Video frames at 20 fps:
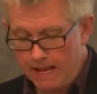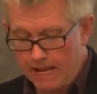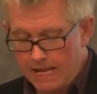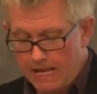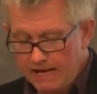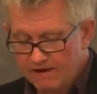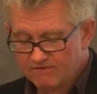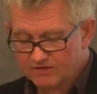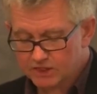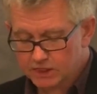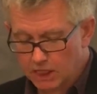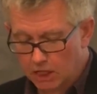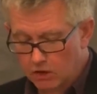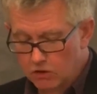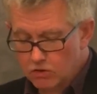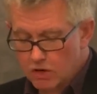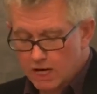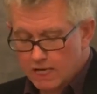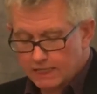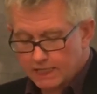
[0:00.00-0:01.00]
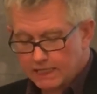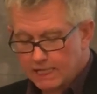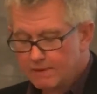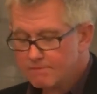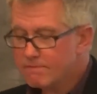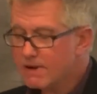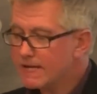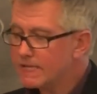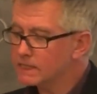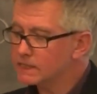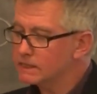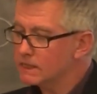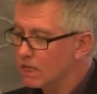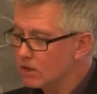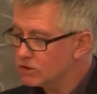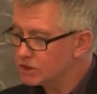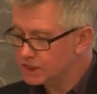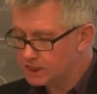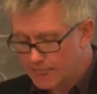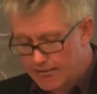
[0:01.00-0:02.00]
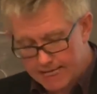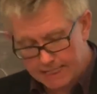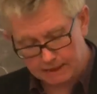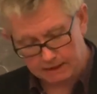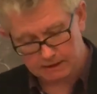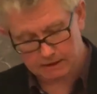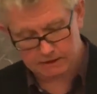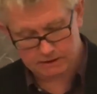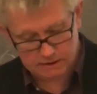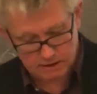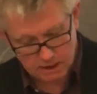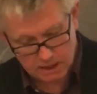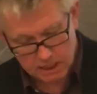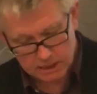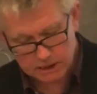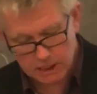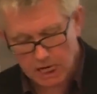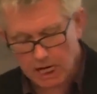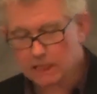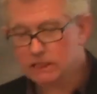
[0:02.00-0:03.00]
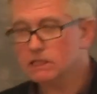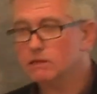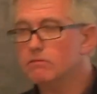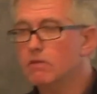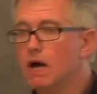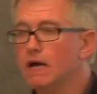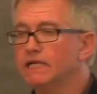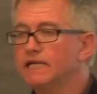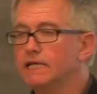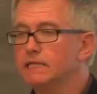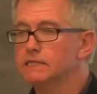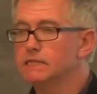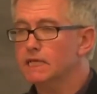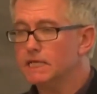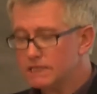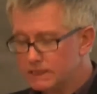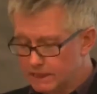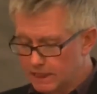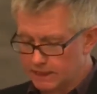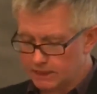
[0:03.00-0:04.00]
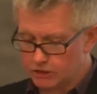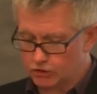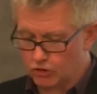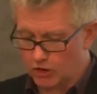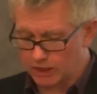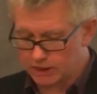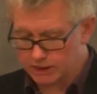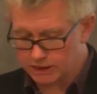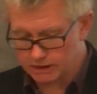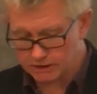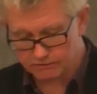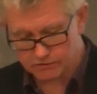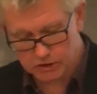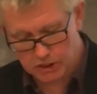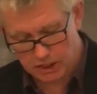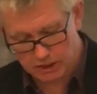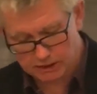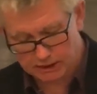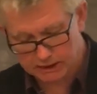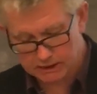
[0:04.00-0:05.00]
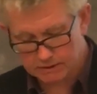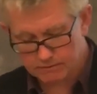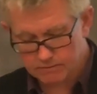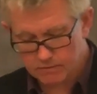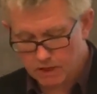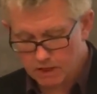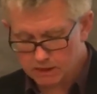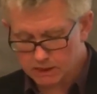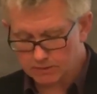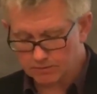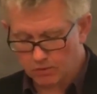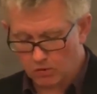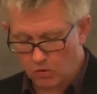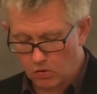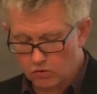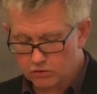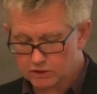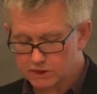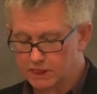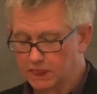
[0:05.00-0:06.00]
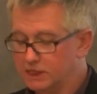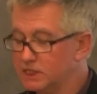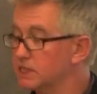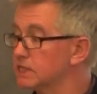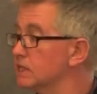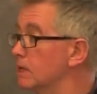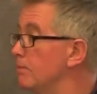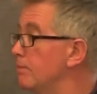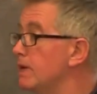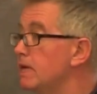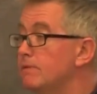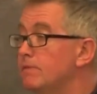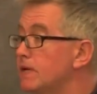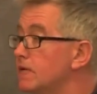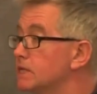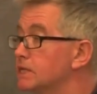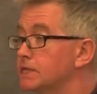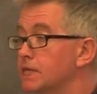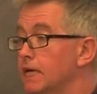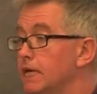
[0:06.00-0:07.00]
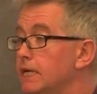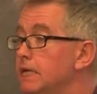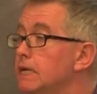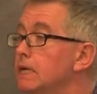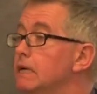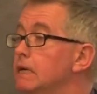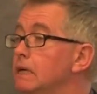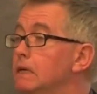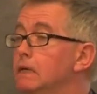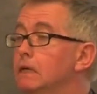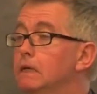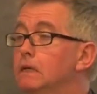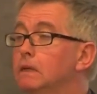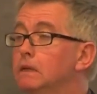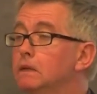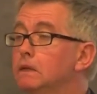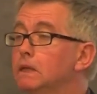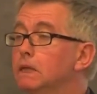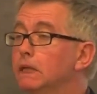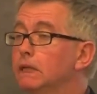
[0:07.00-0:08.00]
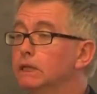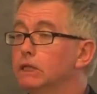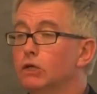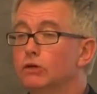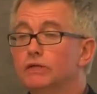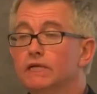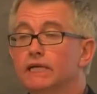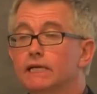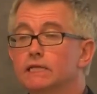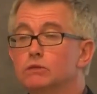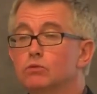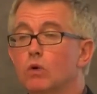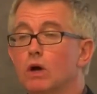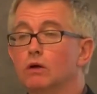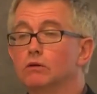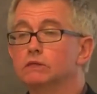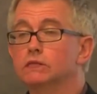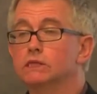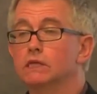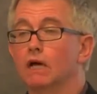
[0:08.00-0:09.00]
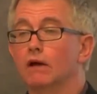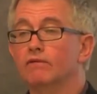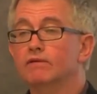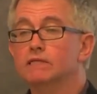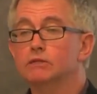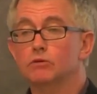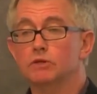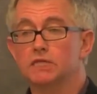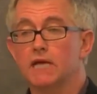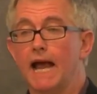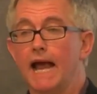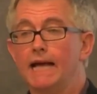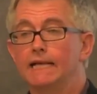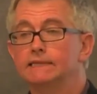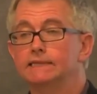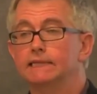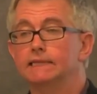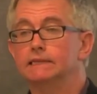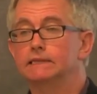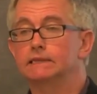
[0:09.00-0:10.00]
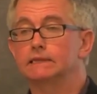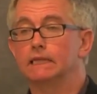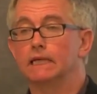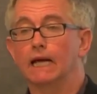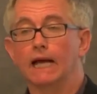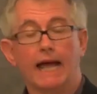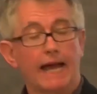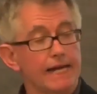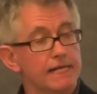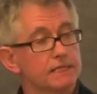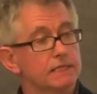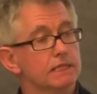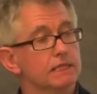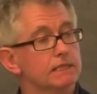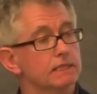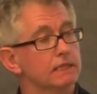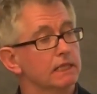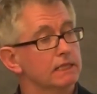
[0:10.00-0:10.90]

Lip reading: If so, then it makes no sense to undermine existing structures of journalism support, such as the BBC, including its World Service, which has its haters and